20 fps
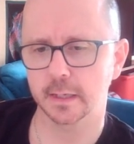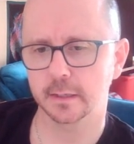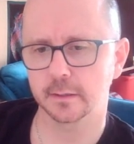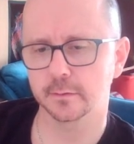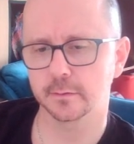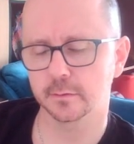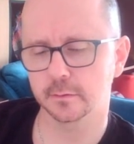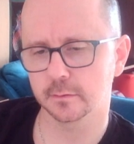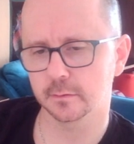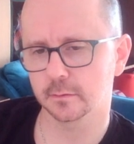
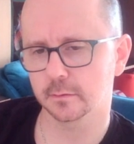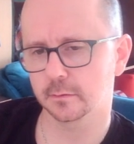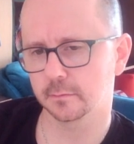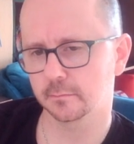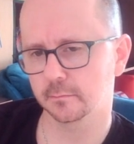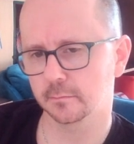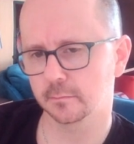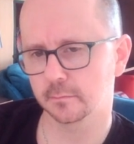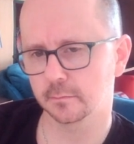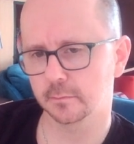or
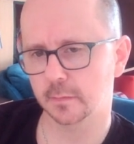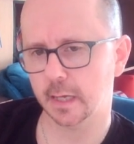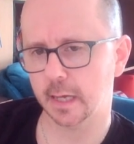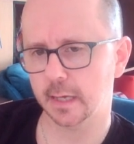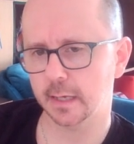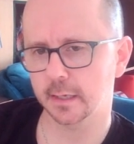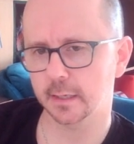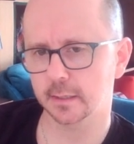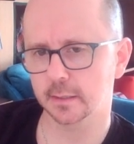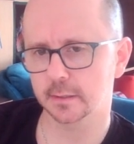
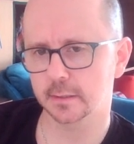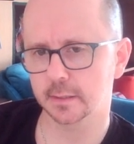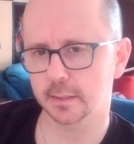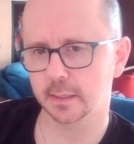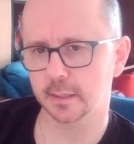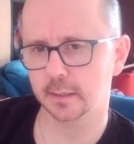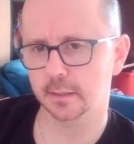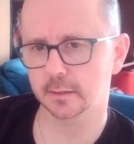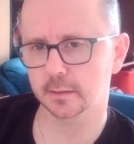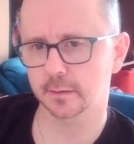ANT,
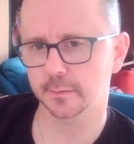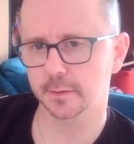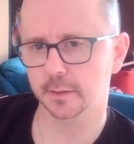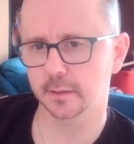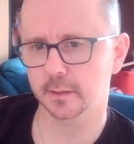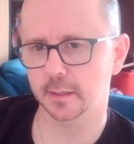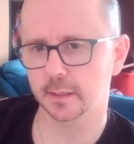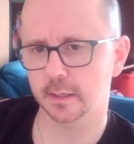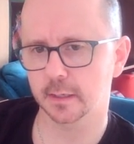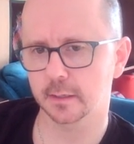something like
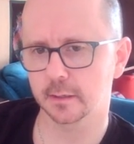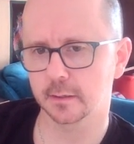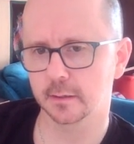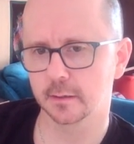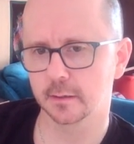that.